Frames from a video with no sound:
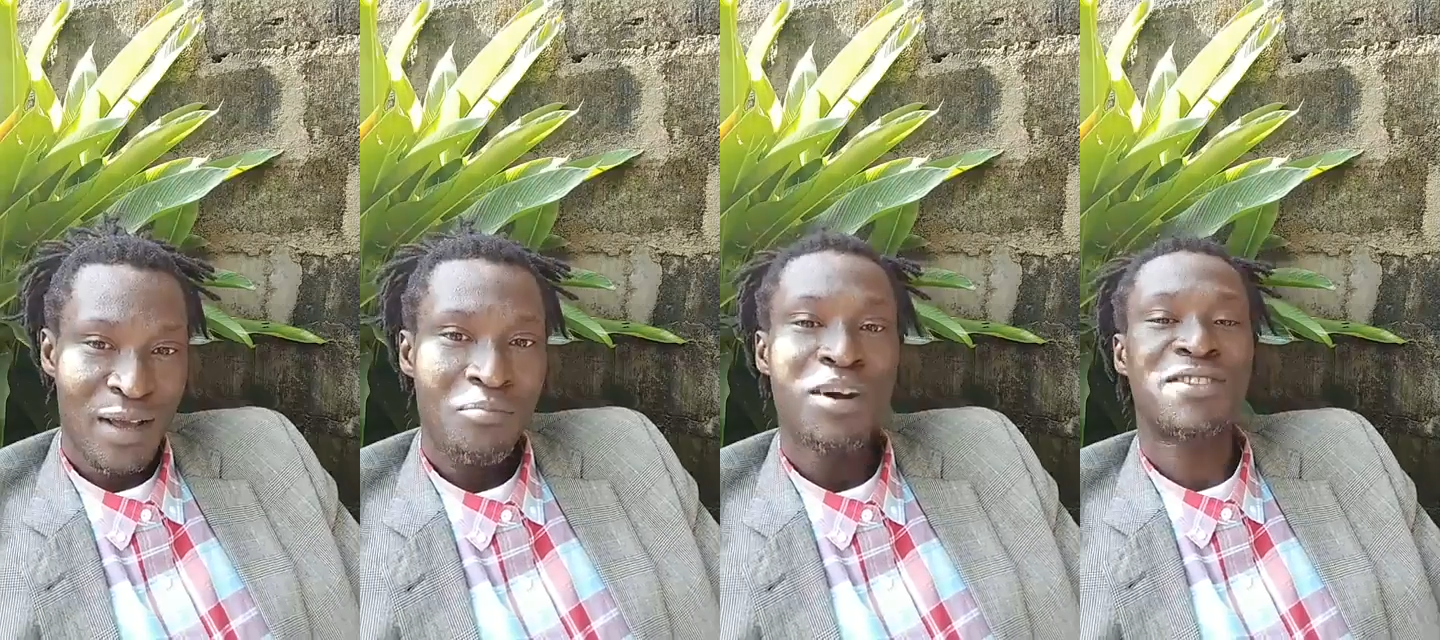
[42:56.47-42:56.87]

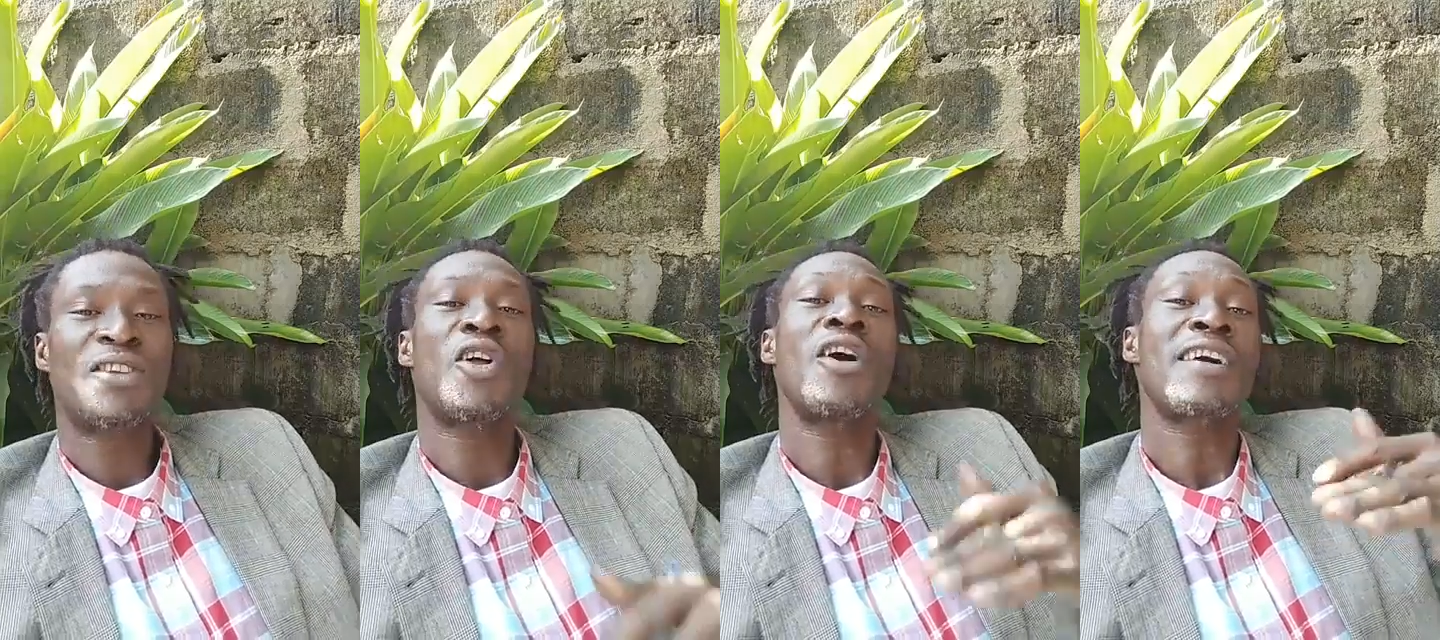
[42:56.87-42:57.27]
But they
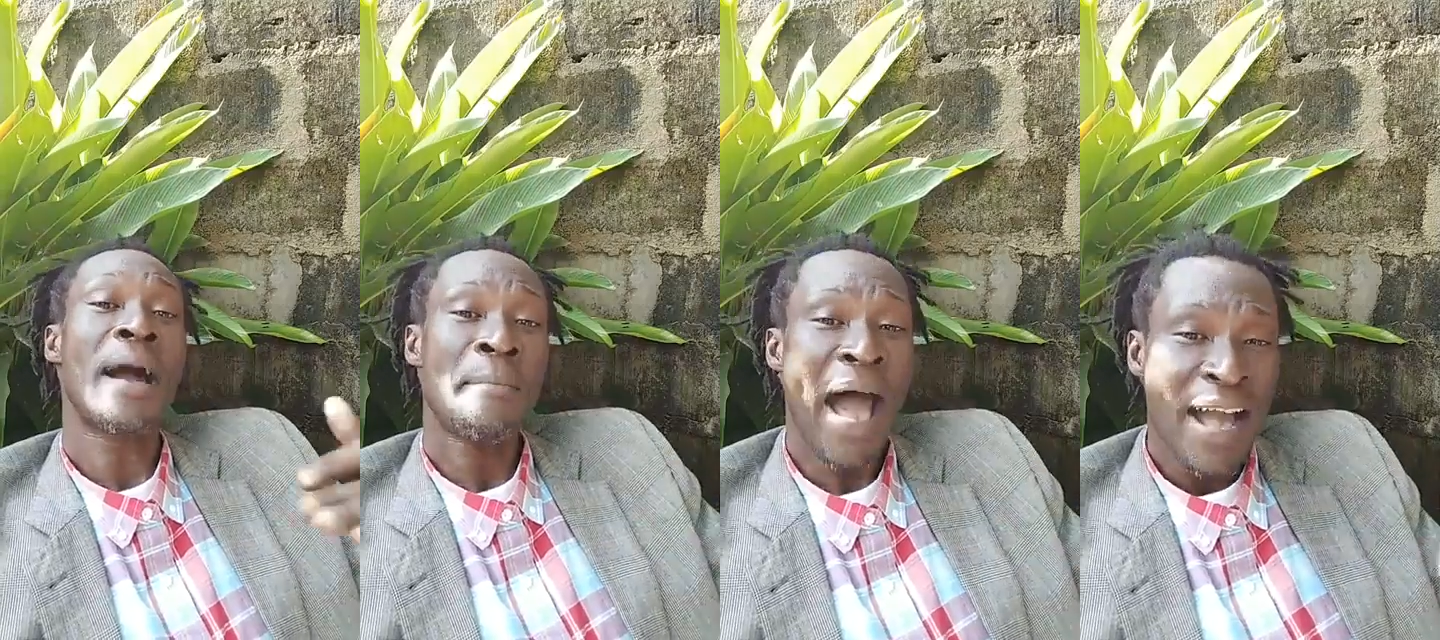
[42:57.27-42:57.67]
don't
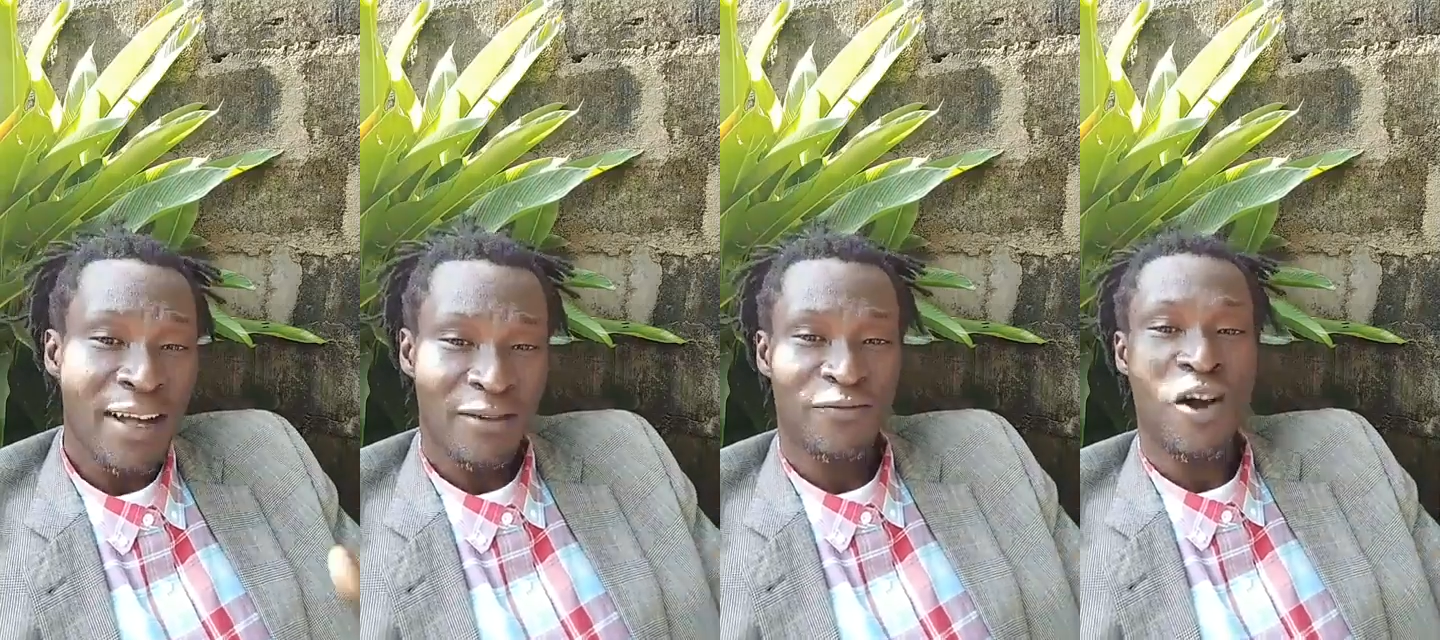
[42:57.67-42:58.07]
come
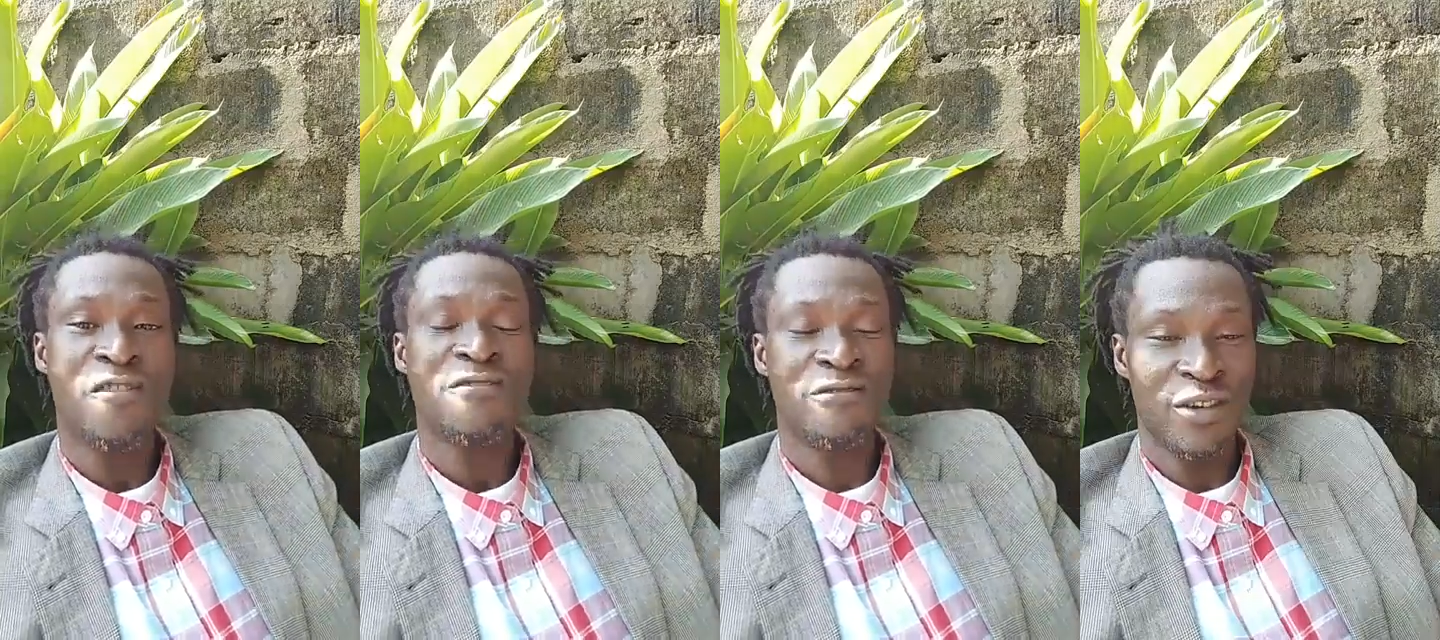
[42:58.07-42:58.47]
back
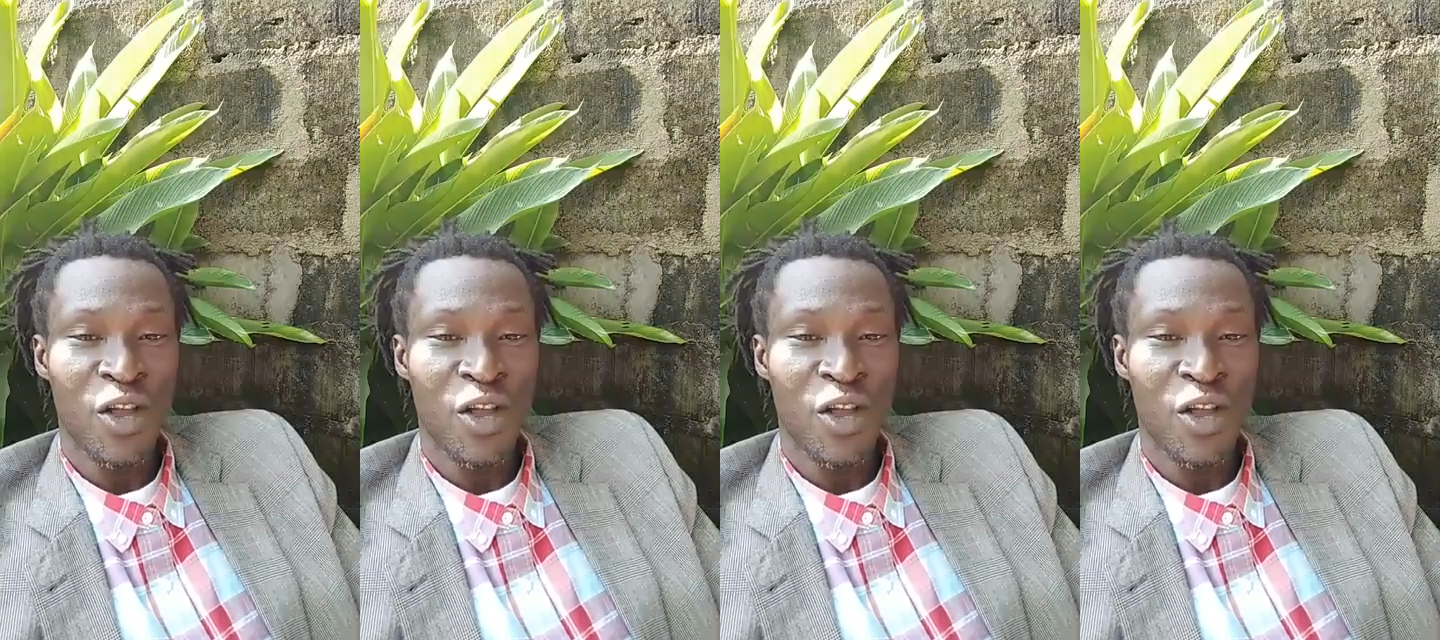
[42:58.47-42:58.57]
for